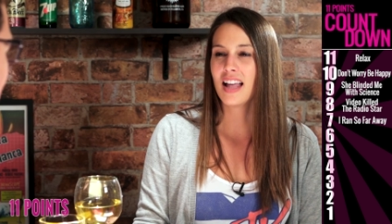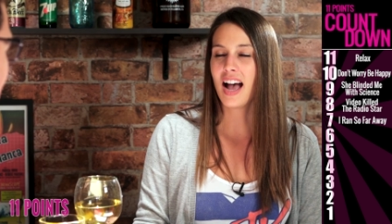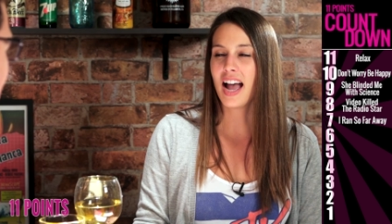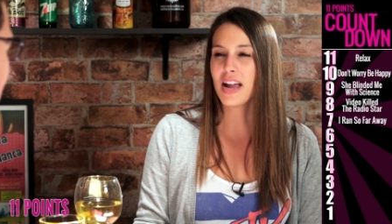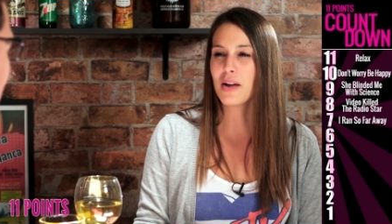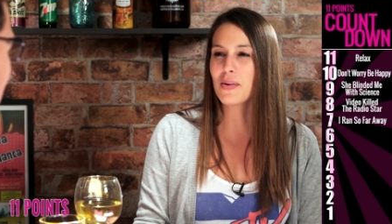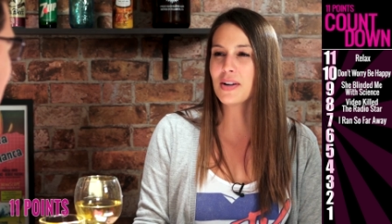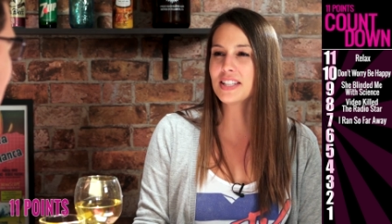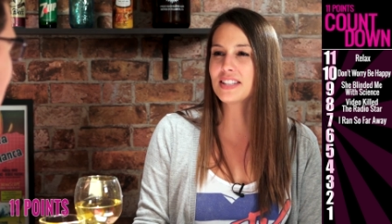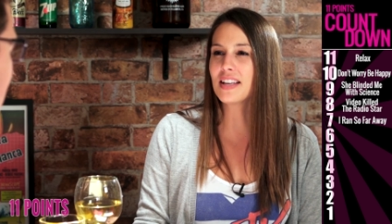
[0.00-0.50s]
I
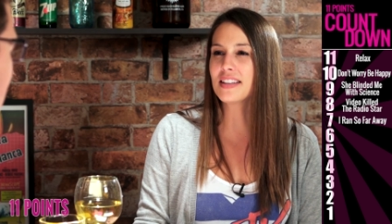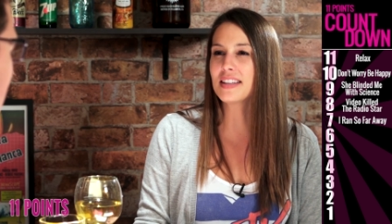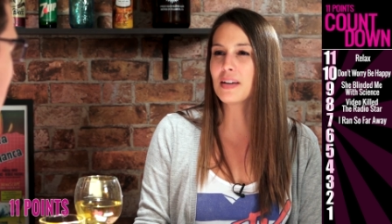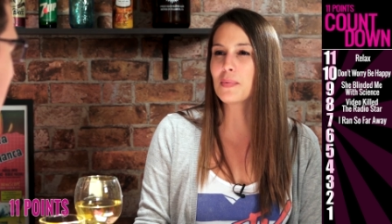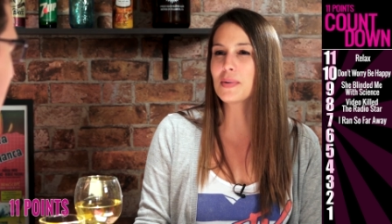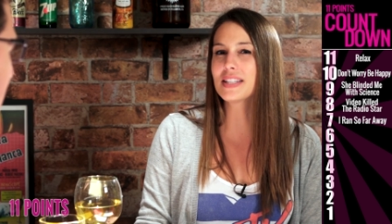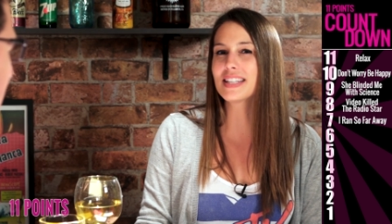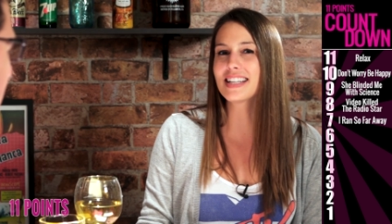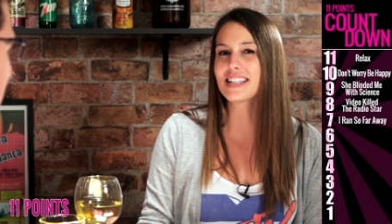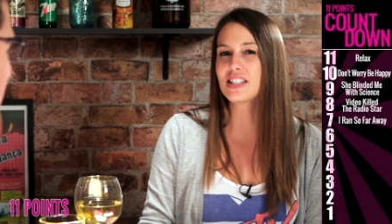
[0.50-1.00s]
always thought that
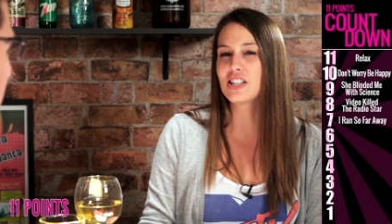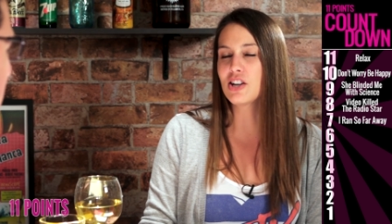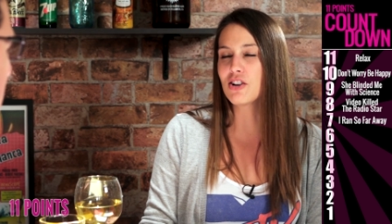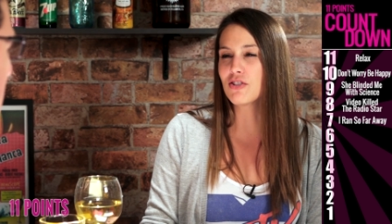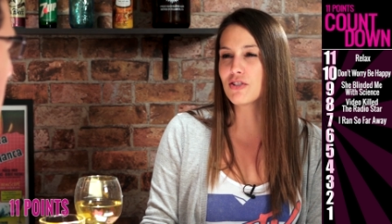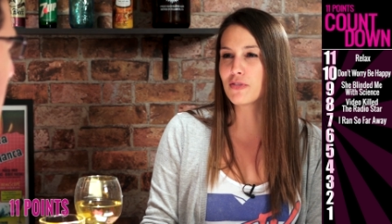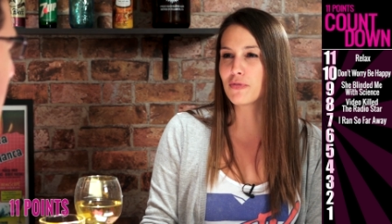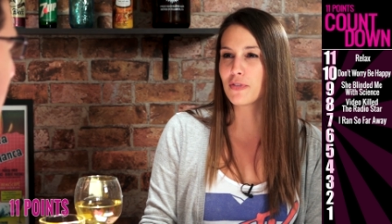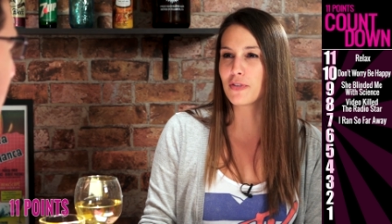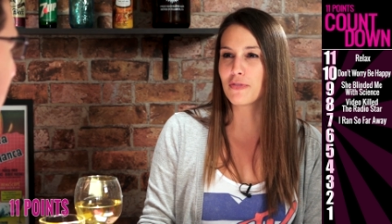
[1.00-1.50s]
was like
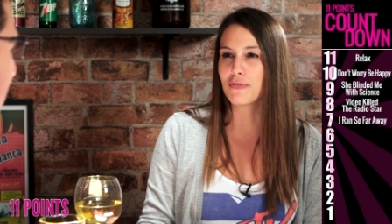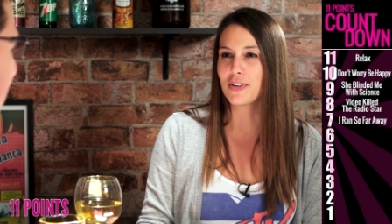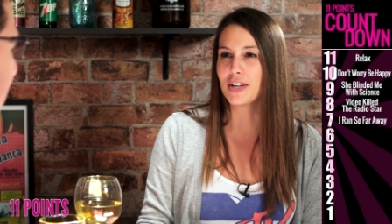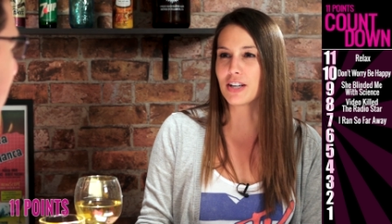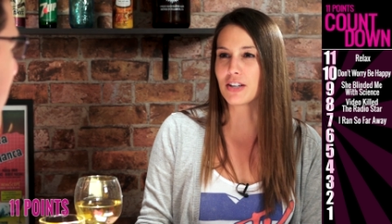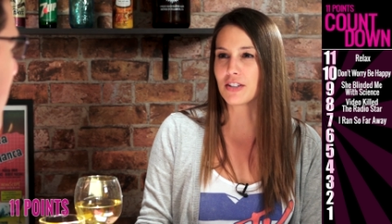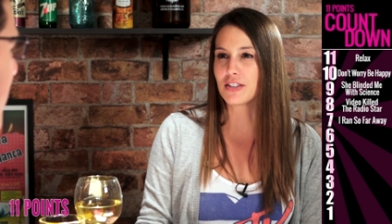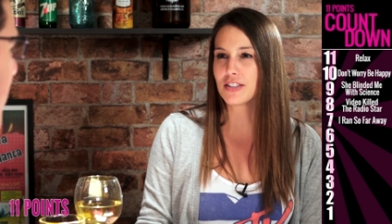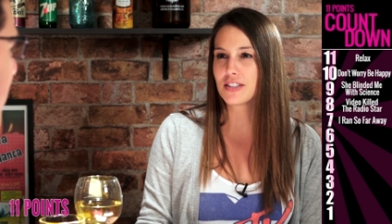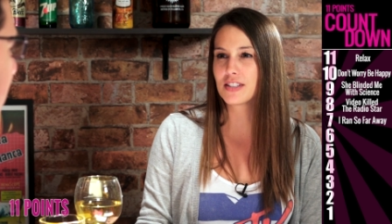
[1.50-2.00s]
Tears for
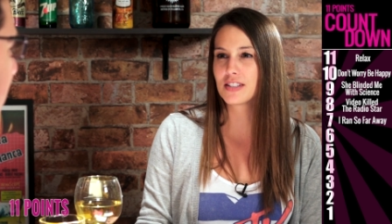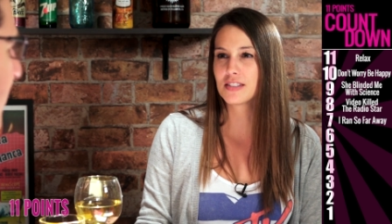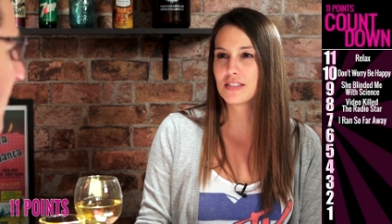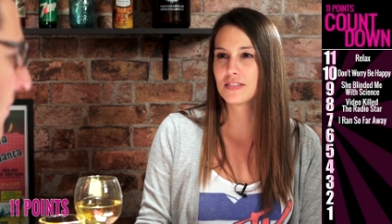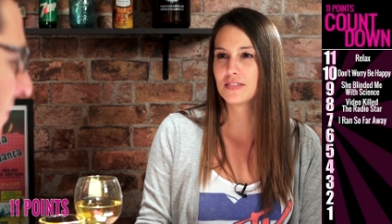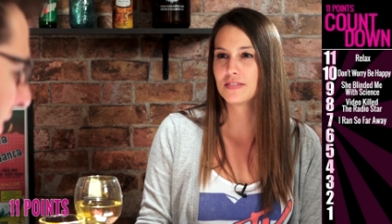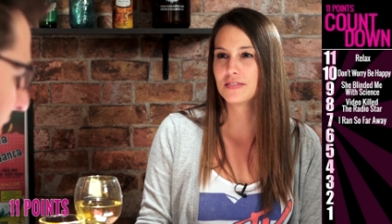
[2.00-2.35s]
Fears.